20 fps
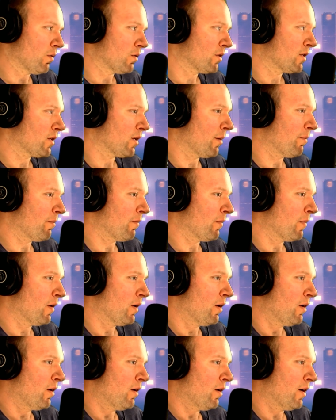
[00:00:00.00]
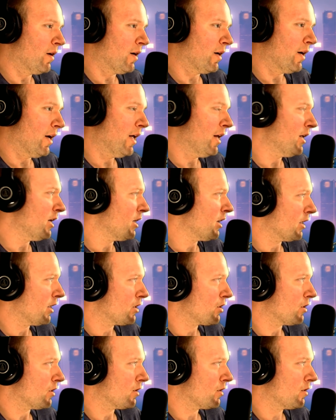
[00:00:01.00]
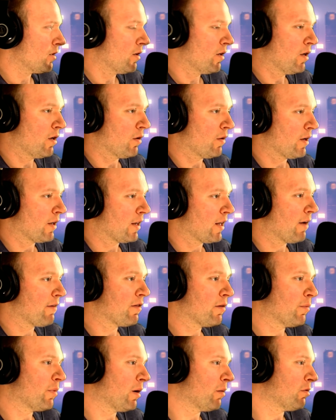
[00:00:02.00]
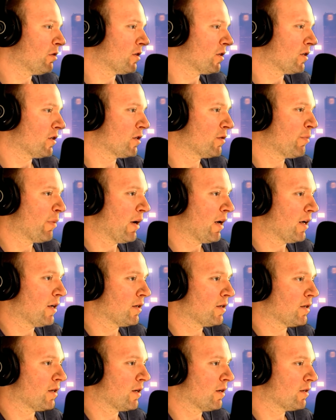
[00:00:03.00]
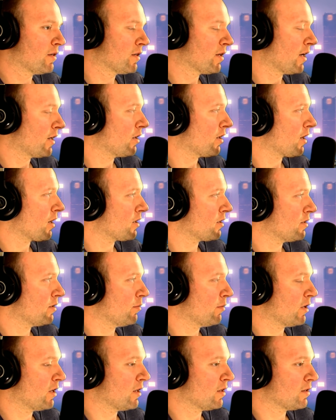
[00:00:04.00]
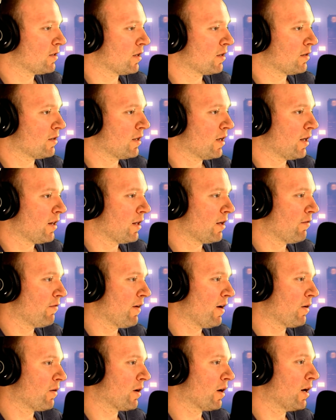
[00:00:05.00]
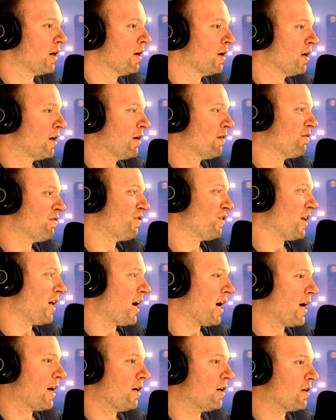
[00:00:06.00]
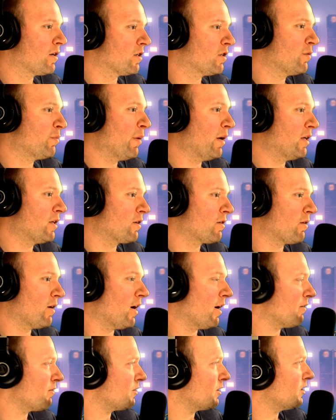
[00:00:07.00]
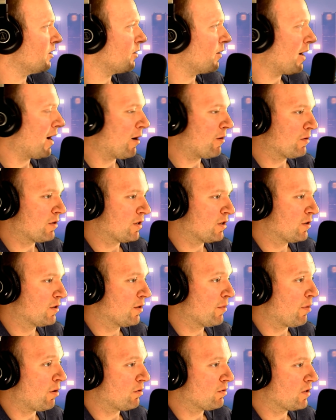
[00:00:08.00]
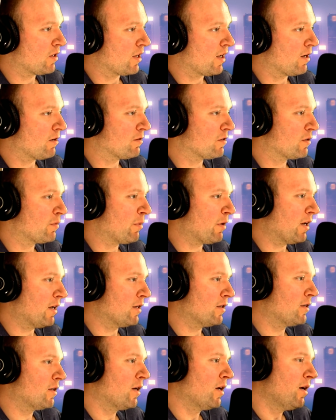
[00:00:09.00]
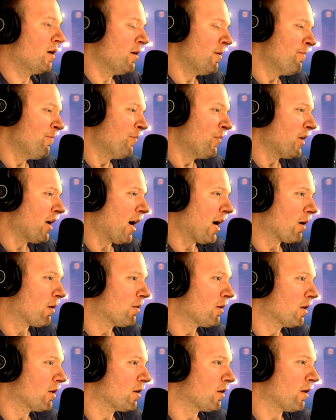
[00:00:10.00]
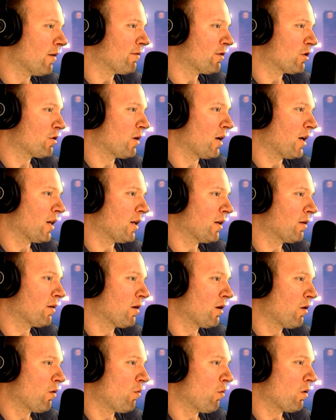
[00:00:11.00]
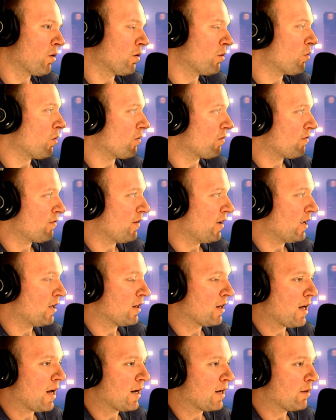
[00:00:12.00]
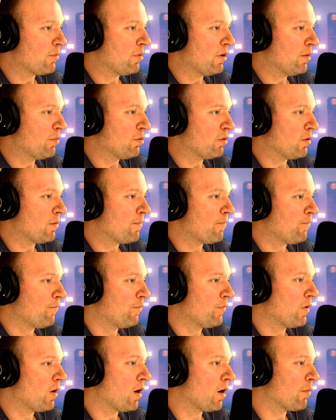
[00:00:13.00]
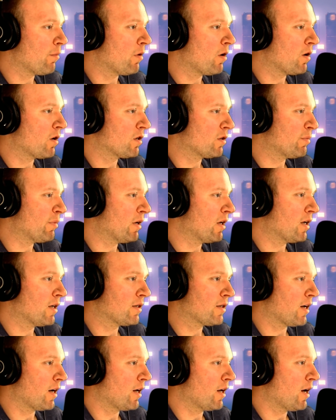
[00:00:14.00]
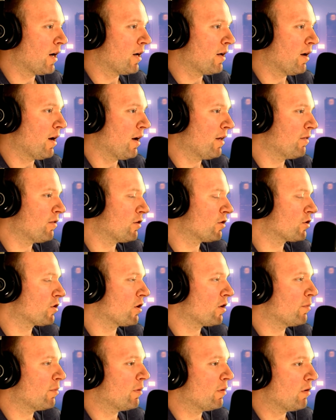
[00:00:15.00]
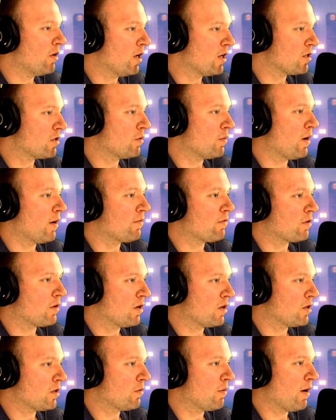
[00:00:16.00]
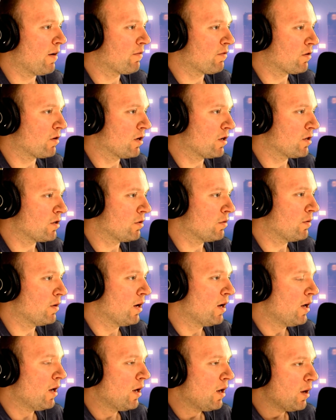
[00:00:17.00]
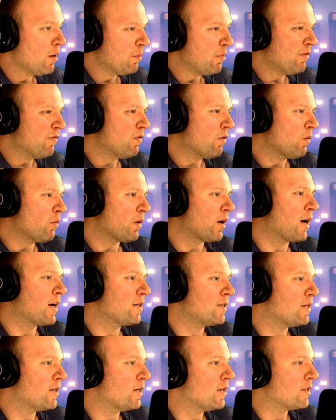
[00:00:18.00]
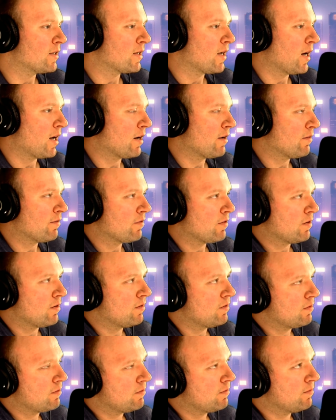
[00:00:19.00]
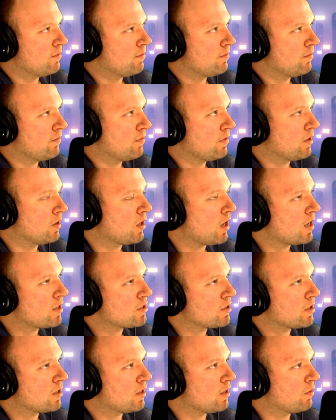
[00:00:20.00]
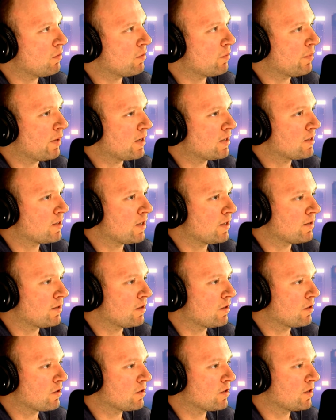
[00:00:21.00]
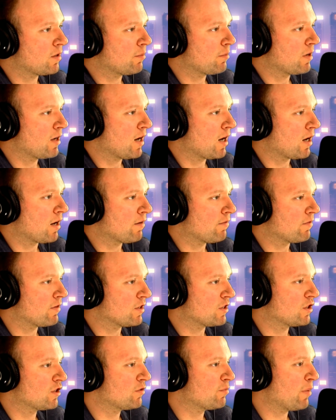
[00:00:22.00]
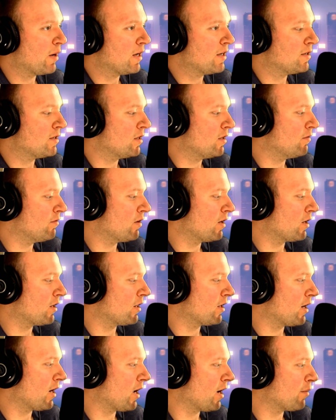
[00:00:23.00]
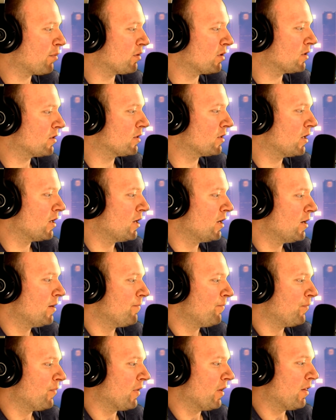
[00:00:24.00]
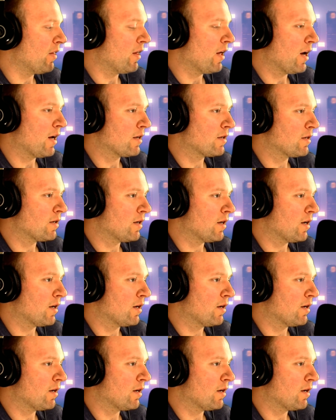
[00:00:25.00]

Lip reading: some any glitches, like they have the bubbles in space. And I talked to somebody else the other day. They found a fly on a spacecraft, supposedly out in space. I don't think ever try to quote unquote fake landing people on Mars, because there's going to be issue after issue after issue before what I see is kind of logically it would make sense that there's some kind of a space event that happens that